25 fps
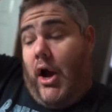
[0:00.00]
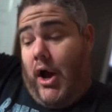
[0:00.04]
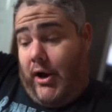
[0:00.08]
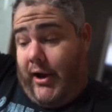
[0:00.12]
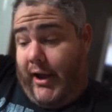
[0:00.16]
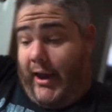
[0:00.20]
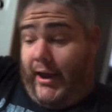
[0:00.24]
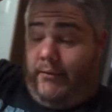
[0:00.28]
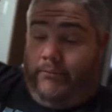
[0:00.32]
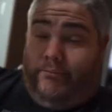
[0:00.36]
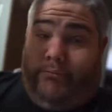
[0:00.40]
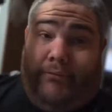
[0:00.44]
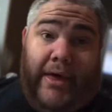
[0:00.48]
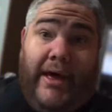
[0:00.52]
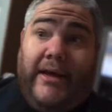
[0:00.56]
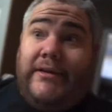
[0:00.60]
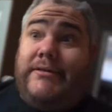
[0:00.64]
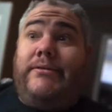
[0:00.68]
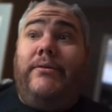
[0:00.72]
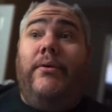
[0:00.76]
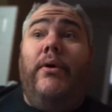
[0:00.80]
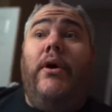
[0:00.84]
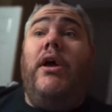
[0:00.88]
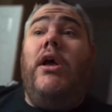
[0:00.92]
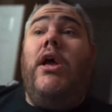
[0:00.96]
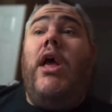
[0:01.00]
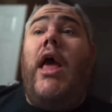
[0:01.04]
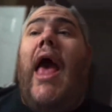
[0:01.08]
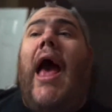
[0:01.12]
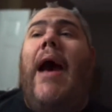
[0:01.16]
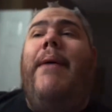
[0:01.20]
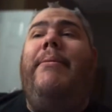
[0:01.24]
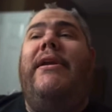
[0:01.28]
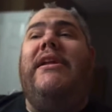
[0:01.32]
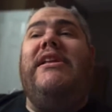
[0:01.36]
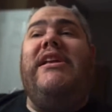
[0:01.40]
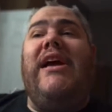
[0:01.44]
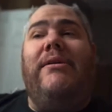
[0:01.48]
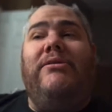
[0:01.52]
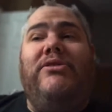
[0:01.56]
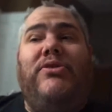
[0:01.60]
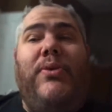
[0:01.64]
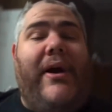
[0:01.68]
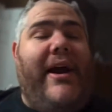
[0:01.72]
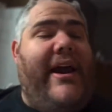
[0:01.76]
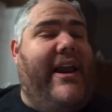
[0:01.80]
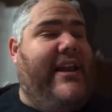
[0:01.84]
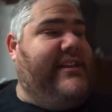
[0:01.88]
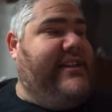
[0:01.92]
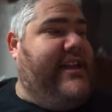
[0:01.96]
Okay, that's how many times
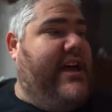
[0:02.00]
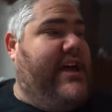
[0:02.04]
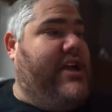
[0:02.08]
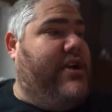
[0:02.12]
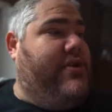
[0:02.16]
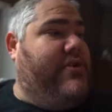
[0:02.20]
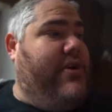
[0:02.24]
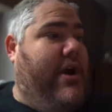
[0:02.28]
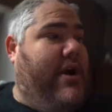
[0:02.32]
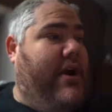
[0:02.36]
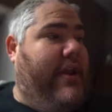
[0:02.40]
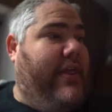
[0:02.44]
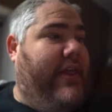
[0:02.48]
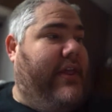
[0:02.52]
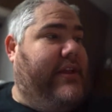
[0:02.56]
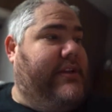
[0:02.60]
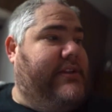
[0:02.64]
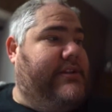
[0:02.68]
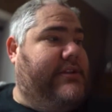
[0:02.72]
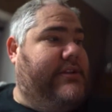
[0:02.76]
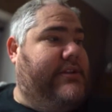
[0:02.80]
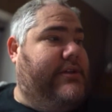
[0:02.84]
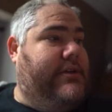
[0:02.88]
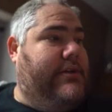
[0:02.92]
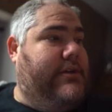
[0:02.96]
do I got to tell you no to this?